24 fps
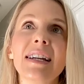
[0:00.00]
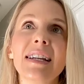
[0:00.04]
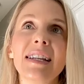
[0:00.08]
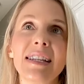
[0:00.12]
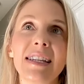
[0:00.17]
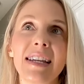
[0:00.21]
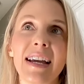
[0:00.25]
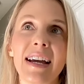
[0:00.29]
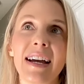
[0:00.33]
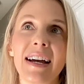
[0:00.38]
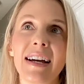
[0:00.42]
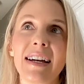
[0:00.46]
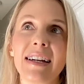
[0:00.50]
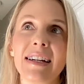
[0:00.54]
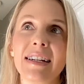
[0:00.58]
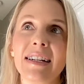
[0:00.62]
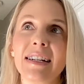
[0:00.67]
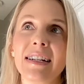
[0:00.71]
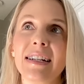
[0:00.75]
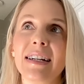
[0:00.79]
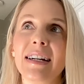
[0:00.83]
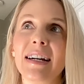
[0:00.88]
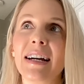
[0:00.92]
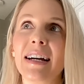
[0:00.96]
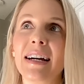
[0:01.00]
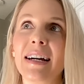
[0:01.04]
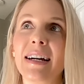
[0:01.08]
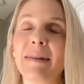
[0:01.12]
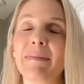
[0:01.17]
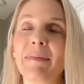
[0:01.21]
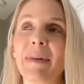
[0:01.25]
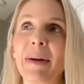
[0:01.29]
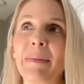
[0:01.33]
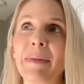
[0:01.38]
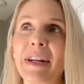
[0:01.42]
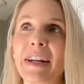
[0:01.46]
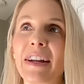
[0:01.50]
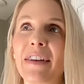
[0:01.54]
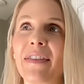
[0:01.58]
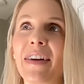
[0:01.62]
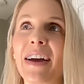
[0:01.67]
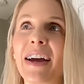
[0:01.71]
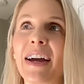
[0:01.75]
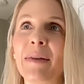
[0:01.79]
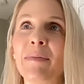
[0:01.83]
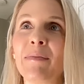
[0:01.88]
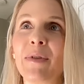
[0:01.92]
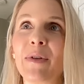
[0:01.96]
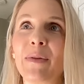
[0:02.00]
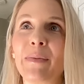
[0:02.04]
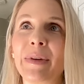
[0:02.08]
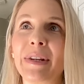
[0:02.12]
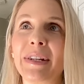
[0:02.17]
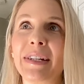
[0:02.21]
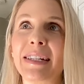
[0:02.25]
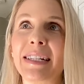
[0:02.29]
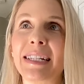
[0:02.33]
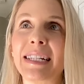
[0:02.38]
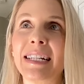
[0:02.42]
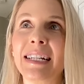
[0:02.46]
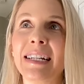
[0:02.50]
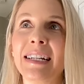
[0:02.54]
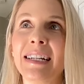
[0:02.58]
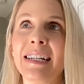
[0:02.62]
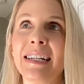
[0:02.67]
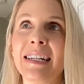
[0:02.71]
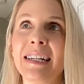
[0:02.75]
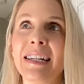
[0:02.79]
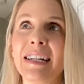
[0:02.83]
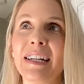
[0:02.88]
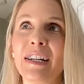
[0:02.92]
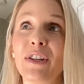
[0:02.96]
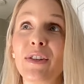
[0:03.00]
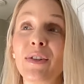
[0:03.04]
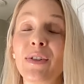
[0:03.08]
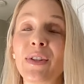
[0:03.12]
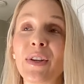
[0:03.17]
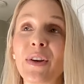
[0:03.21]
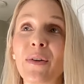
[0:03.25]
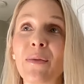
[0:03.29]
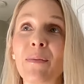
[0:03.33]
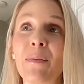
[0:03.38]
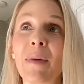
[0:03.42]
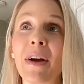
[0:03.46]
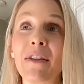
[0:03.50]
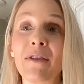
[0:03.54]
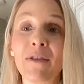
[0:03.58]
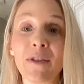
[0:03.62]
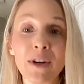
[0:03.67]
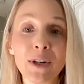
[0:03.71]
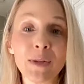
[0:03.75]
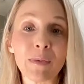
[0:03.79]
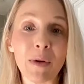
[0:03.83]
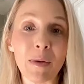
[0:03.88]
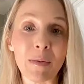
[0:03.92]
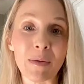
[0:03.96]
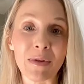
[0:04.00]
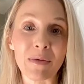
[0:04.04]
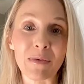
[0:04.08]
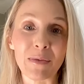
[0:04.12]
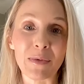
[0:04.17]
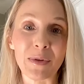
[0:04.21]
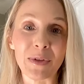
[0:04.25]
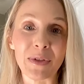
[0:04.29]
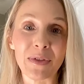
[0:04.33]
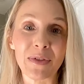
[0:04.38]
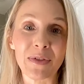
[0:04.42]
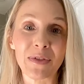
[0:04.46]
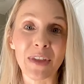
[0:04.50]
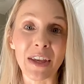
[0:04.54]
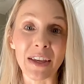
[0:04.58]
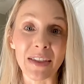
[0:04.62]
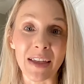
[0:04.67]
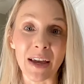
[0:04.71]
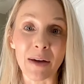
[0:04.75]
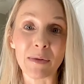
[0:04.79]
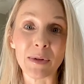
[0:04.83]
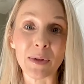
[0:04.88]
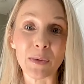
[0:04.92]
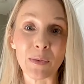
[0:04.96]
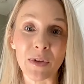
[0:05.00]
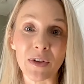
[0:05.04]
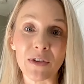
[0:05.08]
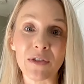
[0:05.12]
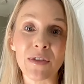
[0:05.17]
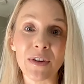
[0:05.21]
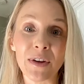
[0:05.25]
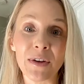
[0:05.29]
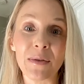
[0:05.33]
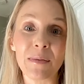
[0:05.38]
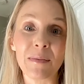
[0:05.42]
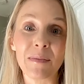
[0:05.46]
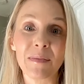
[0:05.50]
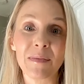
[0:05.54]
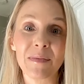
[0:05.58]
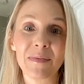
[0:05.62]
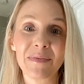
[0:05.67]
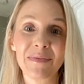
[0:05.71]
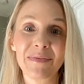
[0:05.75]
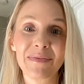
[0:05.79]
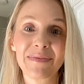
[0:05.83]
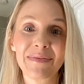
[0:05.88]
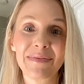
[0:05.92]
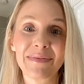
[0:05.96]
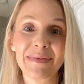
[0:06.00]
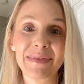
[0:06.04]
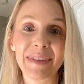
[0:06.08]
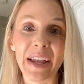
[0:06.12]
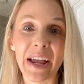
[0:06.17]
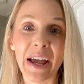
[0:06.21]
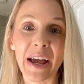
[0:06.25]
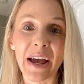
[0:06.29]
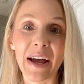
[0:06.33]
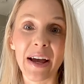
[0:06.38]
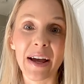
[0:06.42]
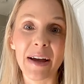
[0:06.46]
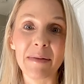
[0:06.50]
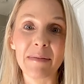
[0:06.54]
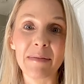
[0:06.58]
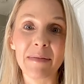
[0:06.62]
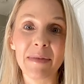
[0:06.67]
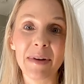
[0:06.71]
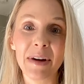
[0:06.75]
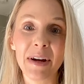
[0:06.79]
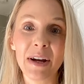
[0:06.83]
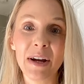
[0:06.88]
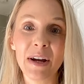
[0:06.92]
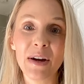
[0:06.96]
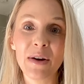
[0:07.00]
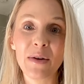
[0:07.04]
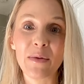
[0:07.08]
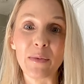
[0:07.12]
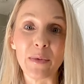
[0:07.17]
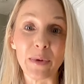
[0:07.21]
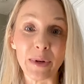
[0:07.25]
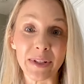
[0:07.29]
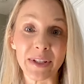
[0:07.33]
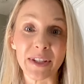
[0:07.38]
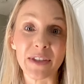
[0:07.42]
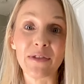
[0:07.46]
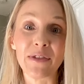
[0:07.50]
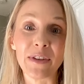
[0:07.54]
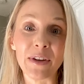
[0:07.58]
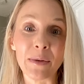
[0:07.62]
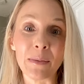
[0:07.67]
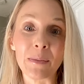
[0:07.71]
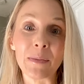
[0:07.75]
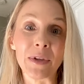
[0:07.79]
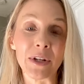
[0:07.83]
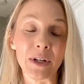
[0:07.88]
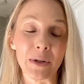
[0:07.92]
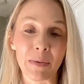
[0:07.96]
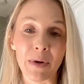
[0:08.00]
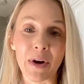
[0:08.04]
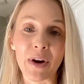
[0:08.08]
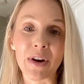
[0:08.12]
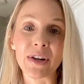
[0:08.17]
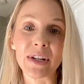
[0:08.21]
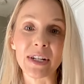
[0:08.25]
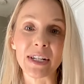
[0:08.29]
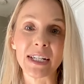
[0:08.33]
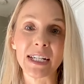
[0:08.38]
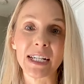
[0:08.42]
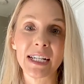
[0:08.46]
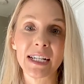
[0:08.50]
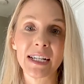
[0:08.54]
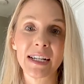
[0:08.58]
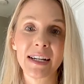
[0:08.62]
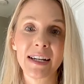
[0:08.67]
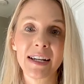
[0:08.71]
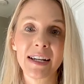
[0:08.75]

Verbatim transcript: Yeah. Um, I mean, I've had moments. So my first moment with like that was with a film. Uh, was the film The Departed.